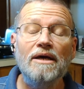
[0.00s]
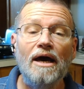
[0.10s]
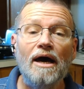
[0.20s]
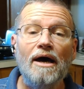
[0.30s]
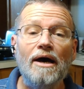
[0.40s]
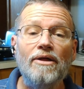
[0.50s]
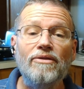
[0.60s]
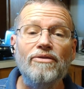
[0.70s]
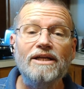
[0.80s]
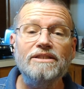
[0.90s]

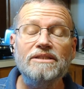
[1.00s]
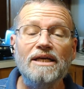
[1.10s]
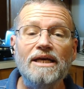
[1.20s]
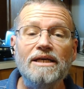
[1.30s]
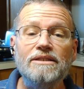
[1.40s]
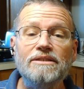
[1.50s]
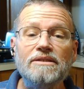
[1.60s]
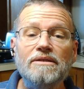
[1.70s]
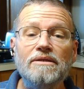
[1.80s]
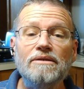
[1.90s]
that says,
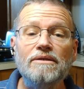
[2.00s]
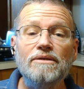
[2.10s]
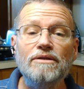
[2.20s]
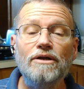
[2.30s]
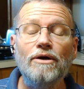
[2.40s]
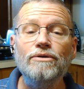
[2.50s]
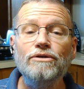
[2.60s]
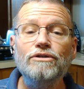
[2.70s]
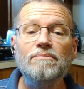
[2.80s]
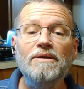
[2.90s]

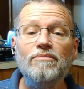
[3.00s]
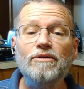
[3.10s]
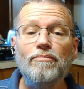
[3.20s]
you should be able